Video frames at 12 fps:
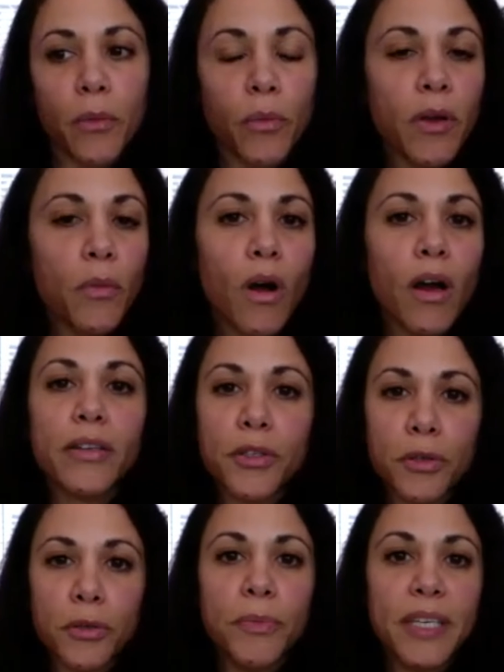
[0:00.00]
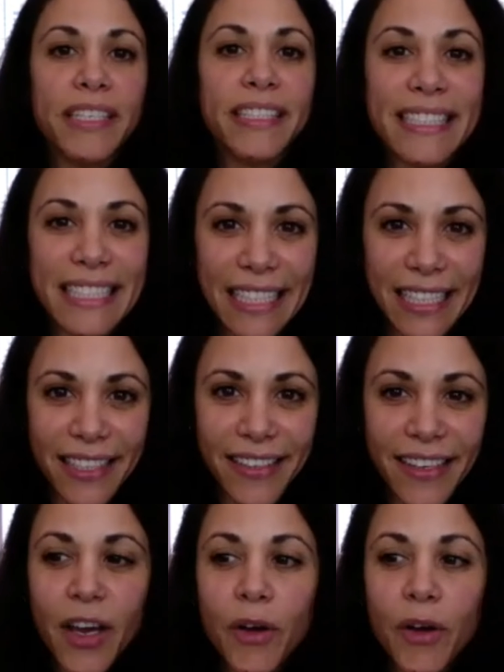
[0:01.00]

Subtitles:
We want to be seen.